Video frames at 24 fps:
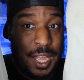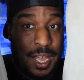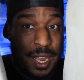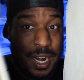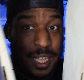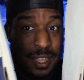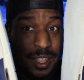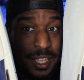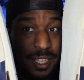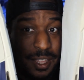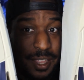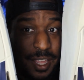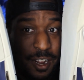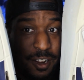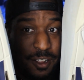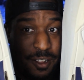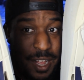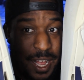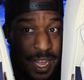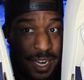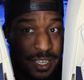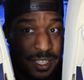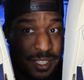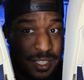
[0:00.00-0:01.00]
And I think that'll
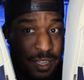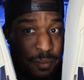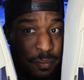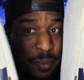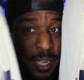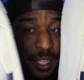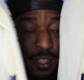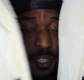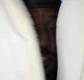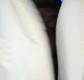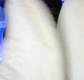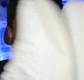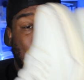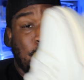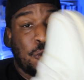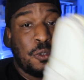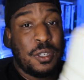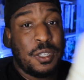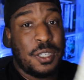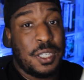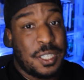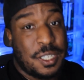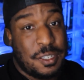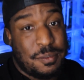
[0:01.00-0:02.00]
honestly make the shoe
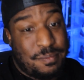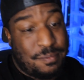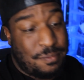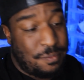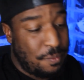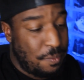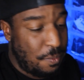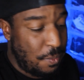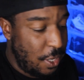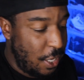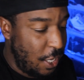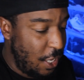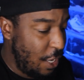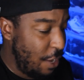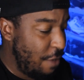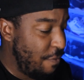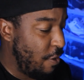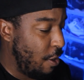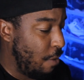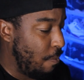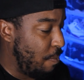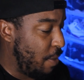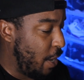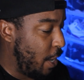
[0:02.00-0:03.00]
look
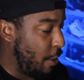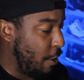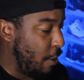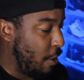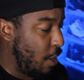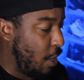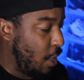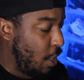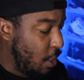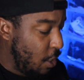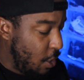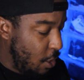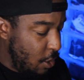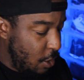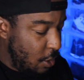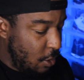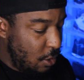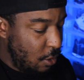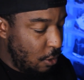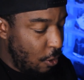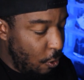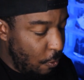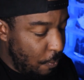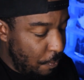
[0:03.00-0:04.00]
even better.
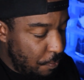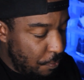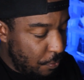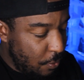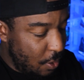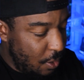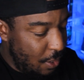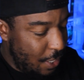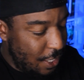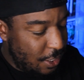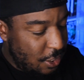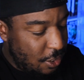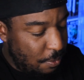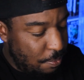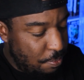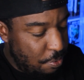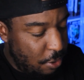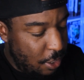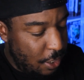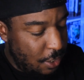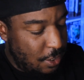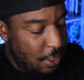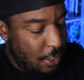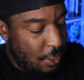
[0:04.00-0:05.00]
So that's a
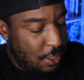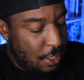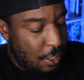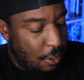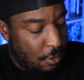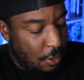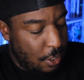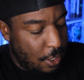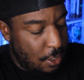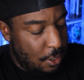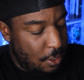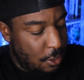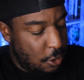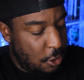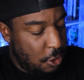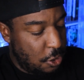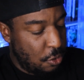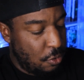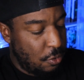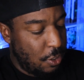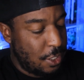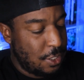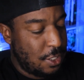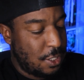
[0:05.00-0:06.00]
pretty detailed look at the
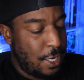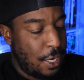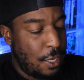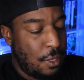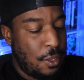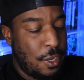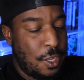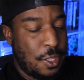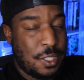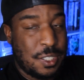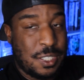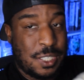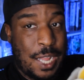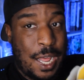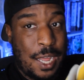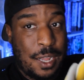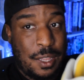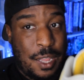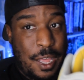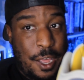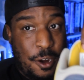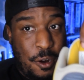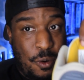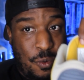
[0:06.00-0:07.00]
shoe. Let's take a look at the sock
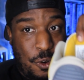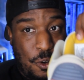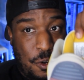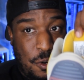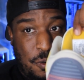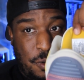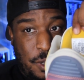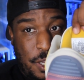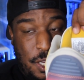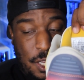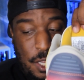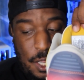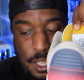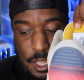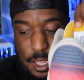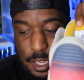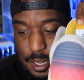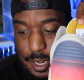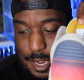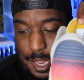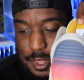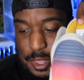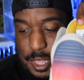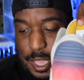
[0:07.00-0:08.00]
liner real quick.
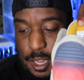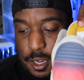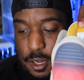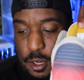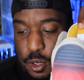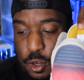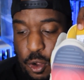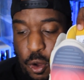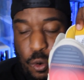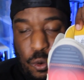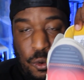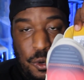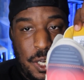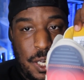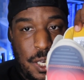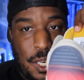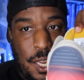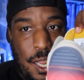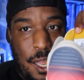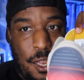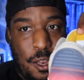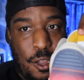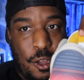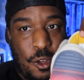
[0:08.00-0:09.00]
Got that golden
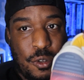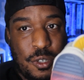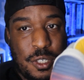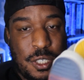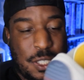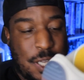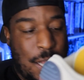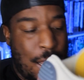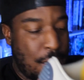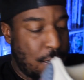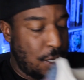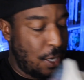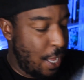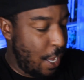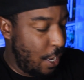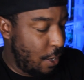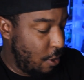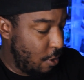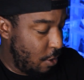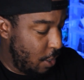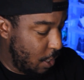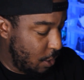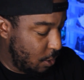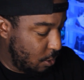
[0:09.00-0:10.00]
yellow sock
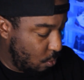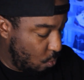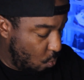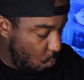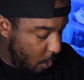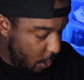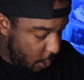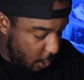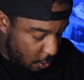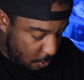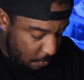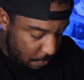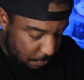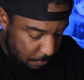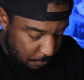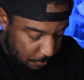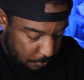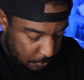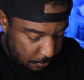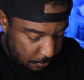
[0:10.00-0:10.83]
liner as well.